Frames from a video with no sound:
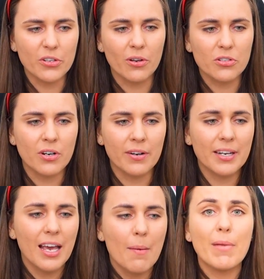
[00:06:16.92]

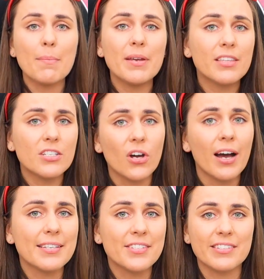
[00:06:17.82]
construct. Maybe the
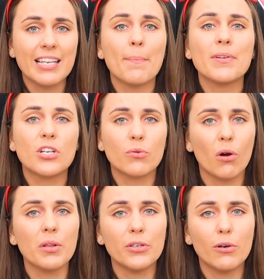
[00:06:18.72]
dice just happen to
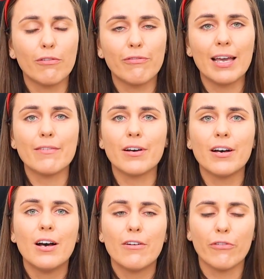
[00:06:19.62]
roll in your
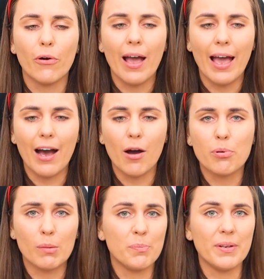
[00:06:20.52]
favor for how
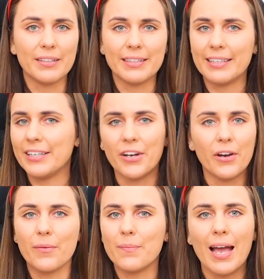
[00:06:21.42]
probability, you
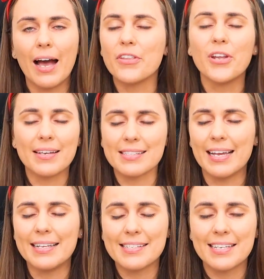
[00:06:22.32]
know, how the dice
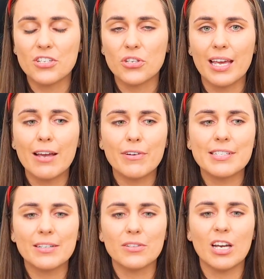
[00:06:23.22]
lands essentially. Every
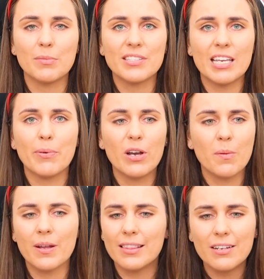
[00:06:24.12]
single time you see a
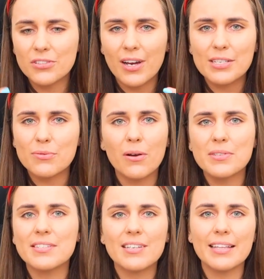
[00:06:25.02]
Pokemon, a little dice
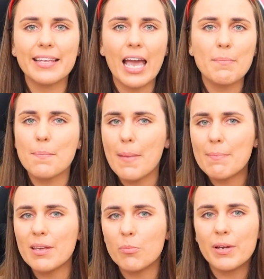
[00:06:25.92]
rolls inside the game and
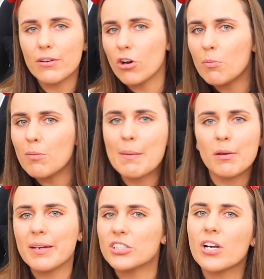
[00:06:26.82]
maybe it'll be normal, maybe
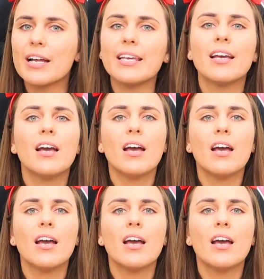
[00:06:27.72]
it'll be shiny.